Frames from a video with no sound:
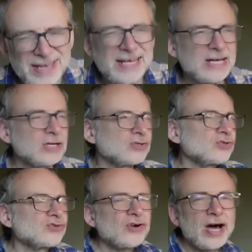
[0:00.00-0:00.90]
then
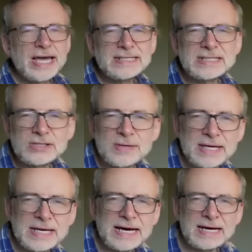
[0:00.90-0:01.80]
try to do
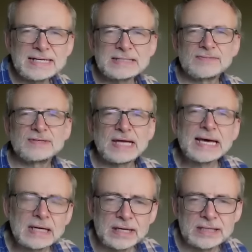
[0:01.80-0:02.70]
it in the hours of
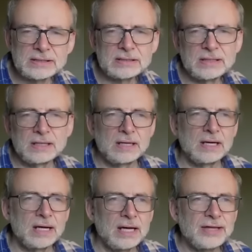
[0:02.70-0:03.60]
daylight.
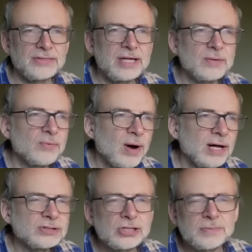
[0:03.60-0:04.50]
I think
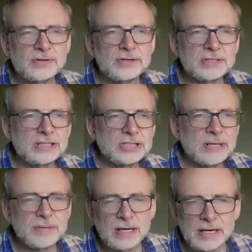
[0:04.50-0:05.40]
while Jupiter is in
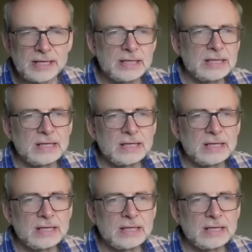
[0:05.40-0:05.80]
Gemini,